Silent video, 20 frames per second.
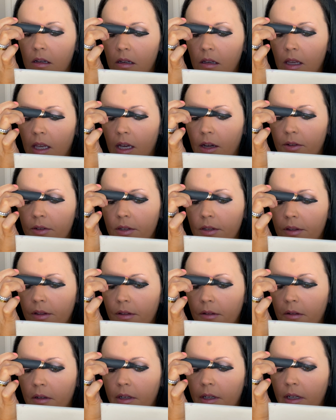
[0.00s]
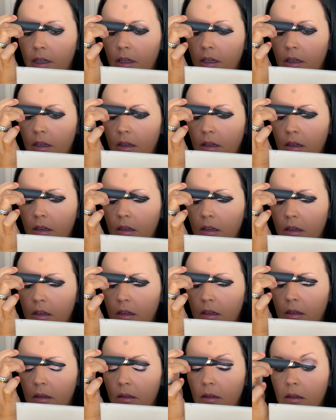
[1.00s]
count to 3.
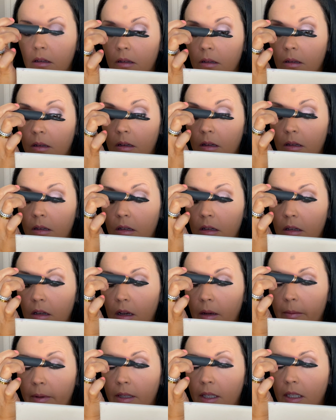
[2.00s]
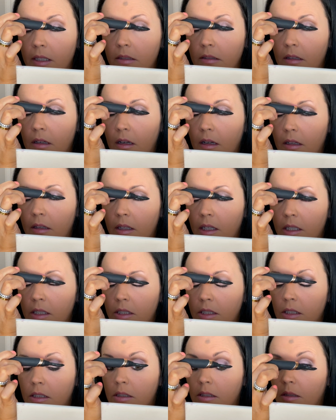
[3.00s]
I mean, that's
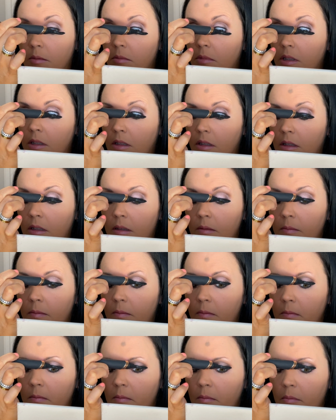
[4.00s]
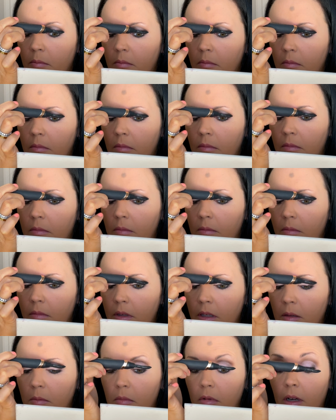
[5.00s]
just something, a
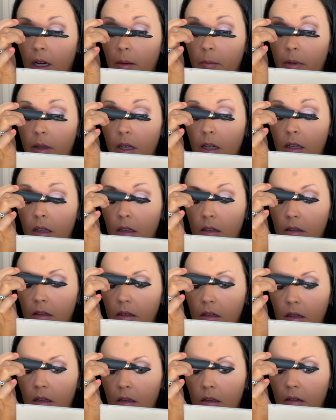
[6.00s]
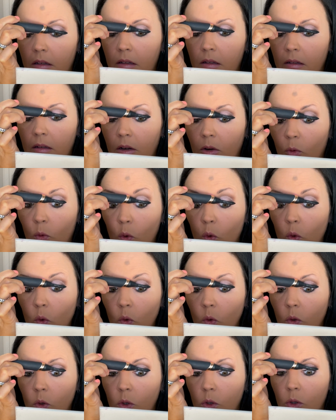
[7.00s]
number I picked. That's not a rule.